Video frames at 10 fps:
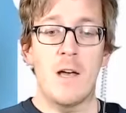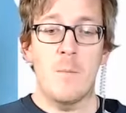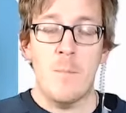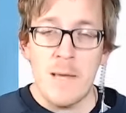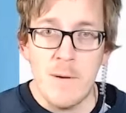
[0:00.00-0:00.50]

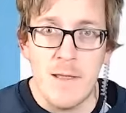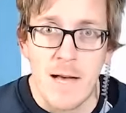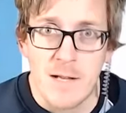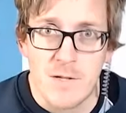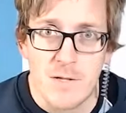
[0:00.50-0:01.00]
Maybe
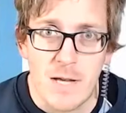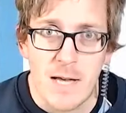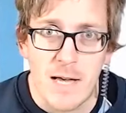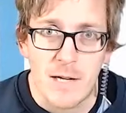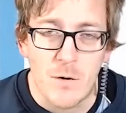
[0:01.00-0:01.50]
that's
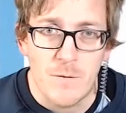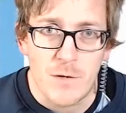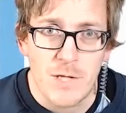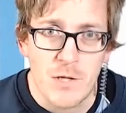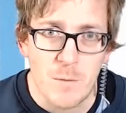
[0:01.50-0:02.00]
a
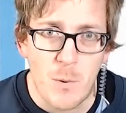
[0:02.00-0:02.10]
conversation